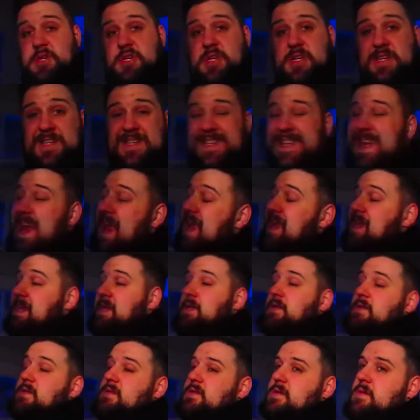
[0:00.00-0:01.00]
she's
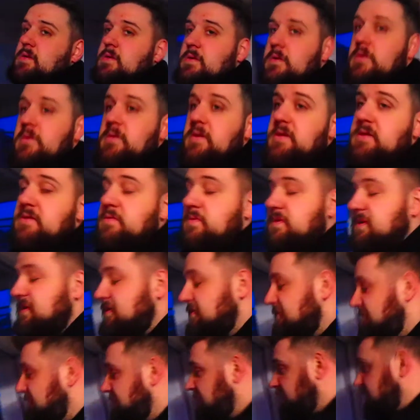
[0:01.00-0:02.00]
gained this week,
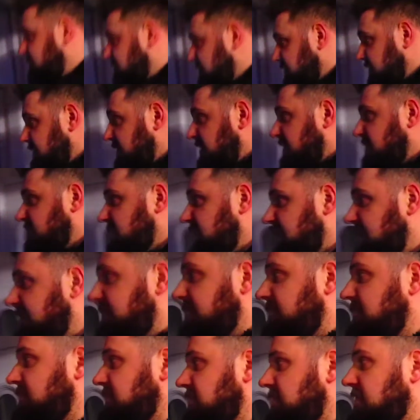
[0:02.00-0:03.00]
unfortunately, south
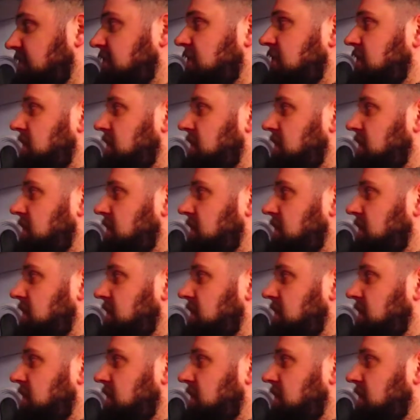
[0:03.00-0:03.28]
of